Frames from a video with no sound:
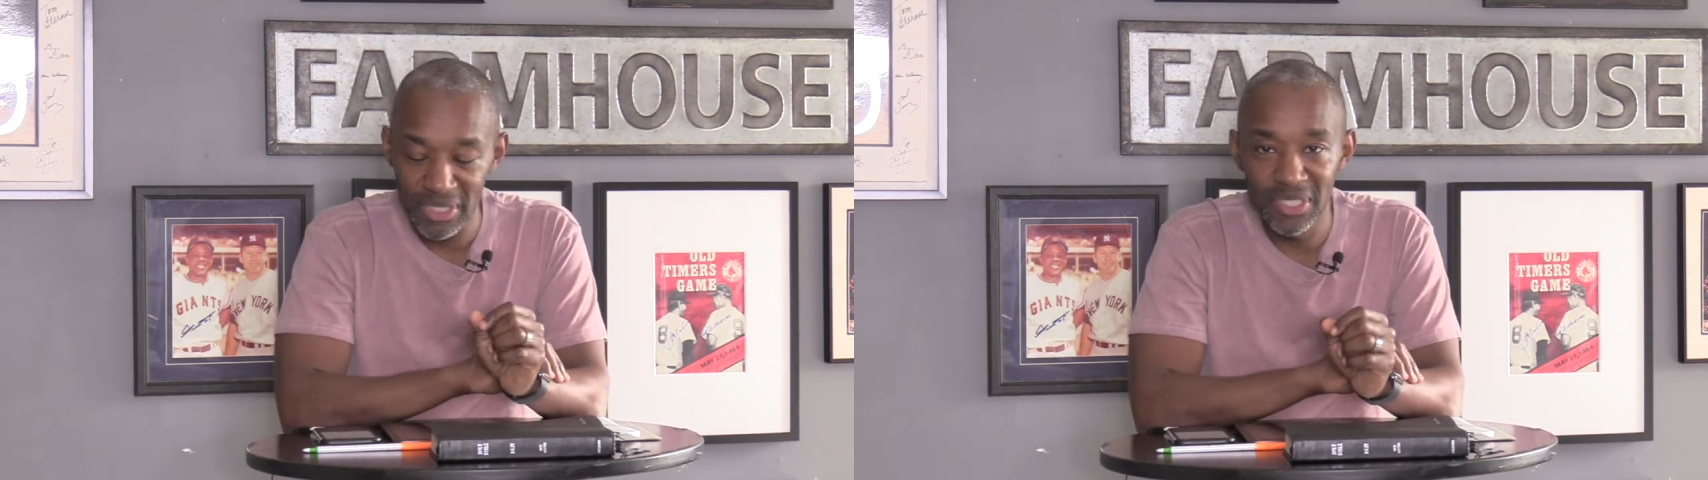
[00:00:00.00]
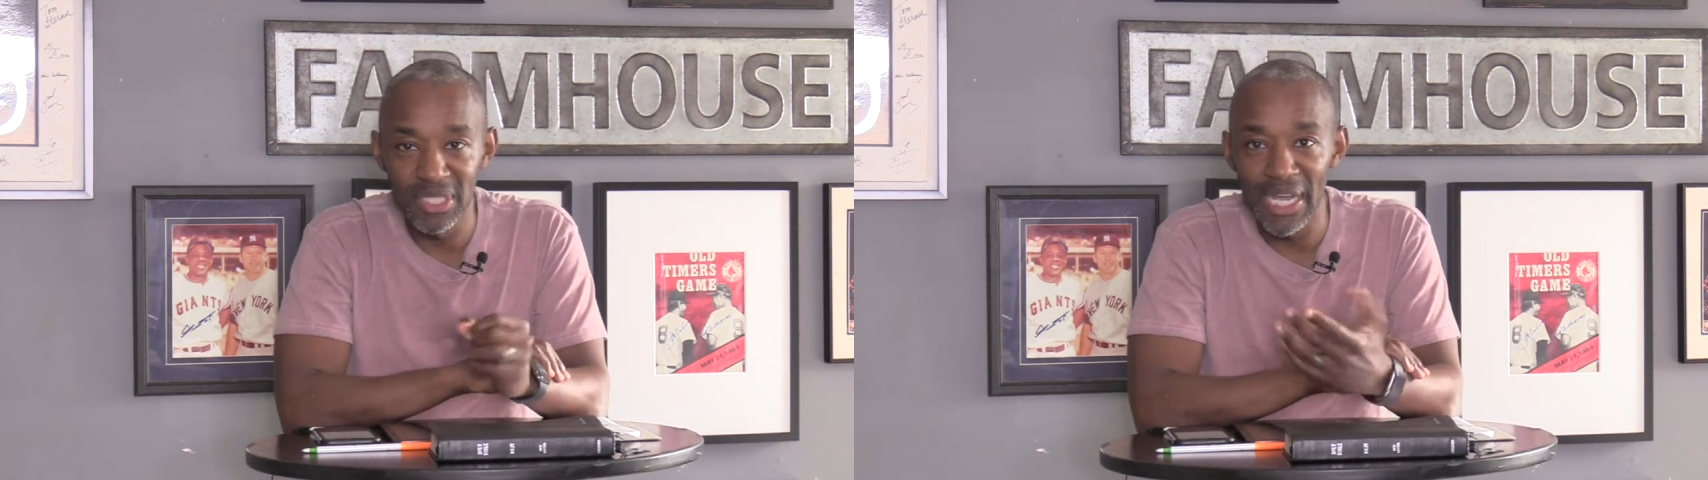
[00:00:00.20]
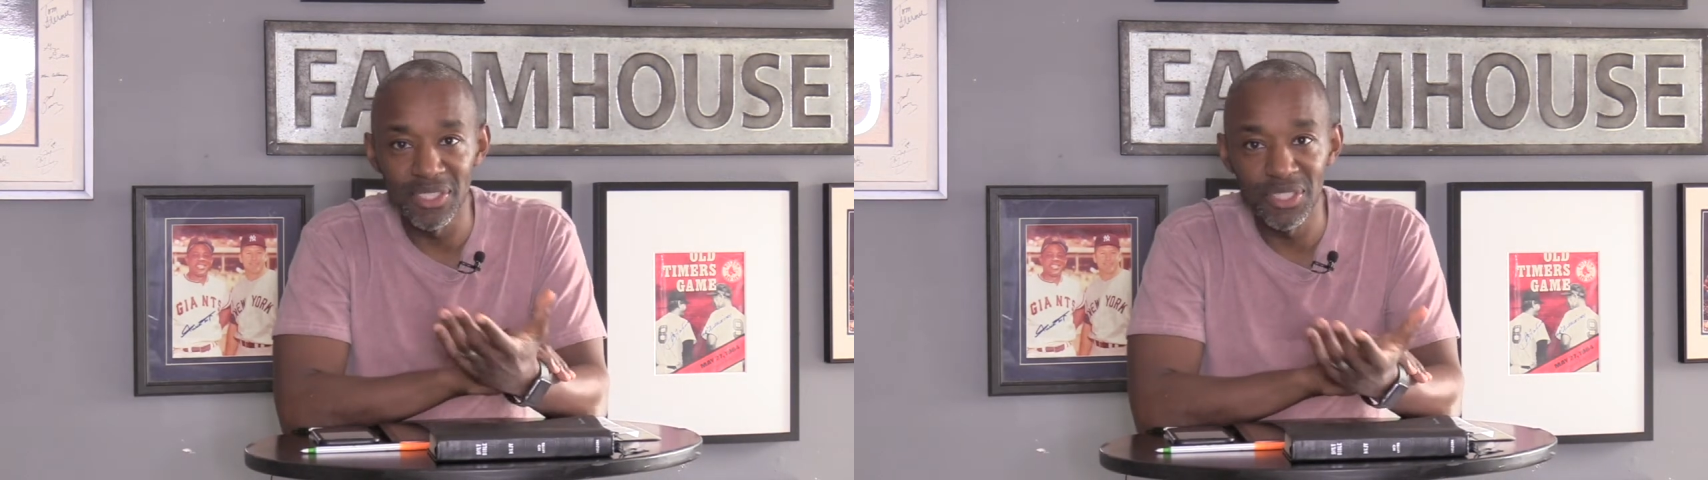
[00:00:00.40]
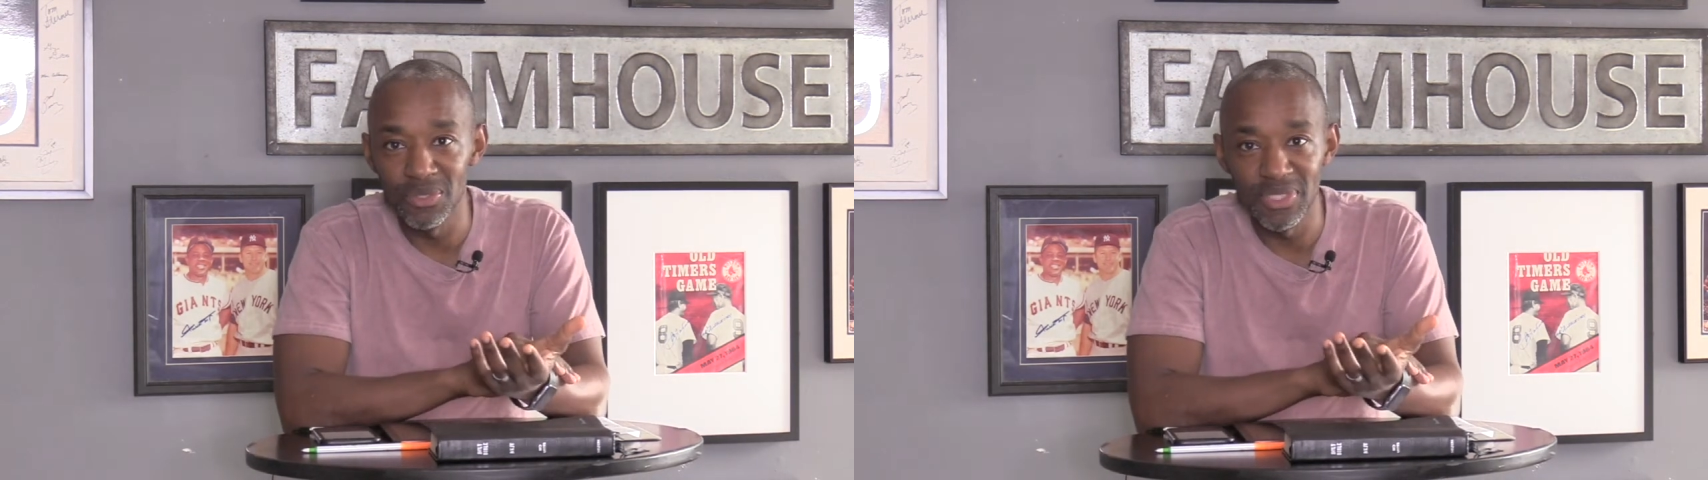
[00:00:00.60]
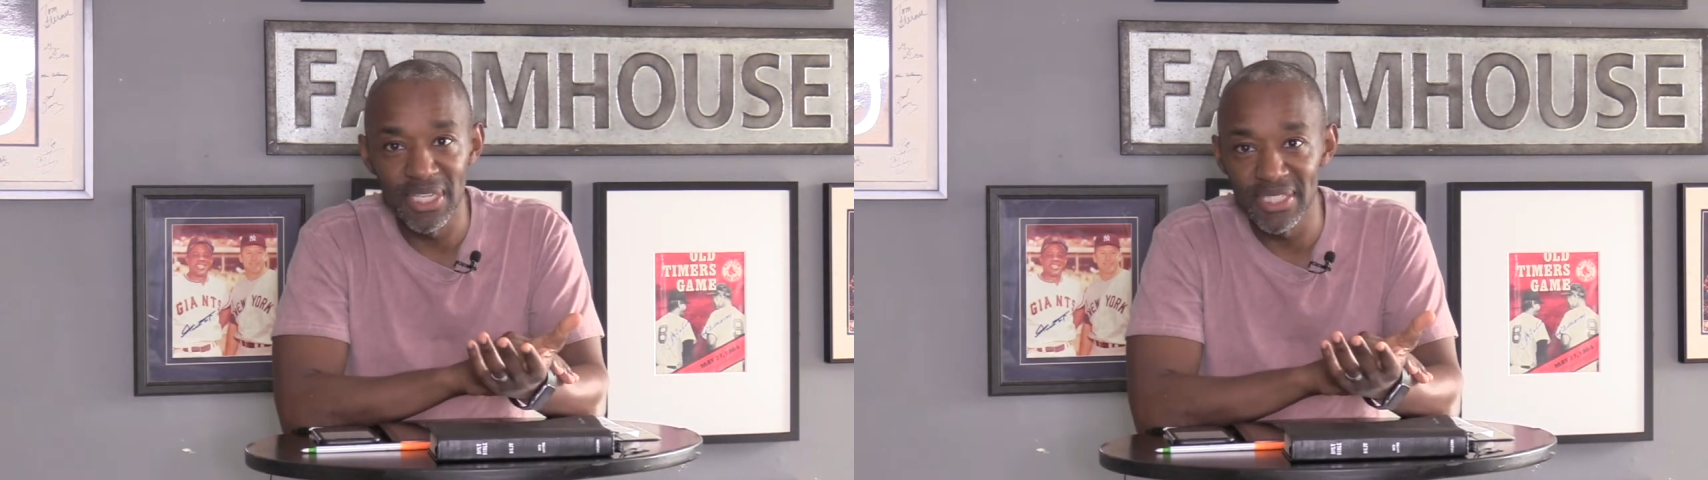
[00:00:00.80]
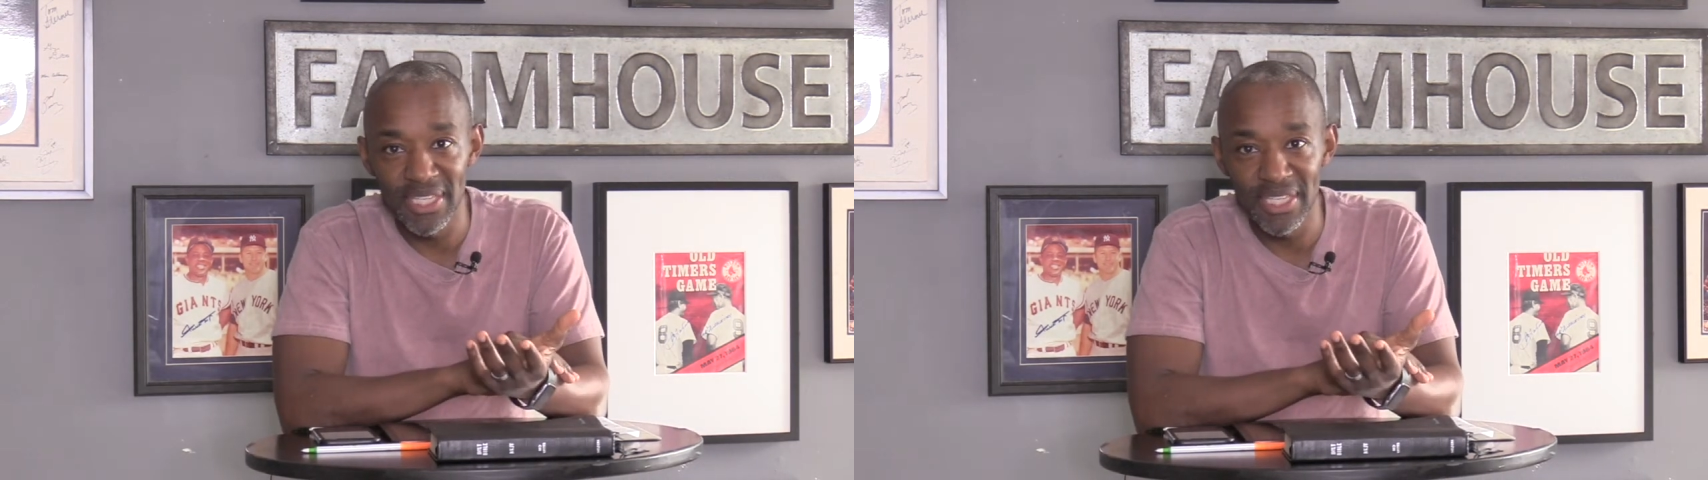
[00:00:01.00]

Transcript: to our Tuesdays.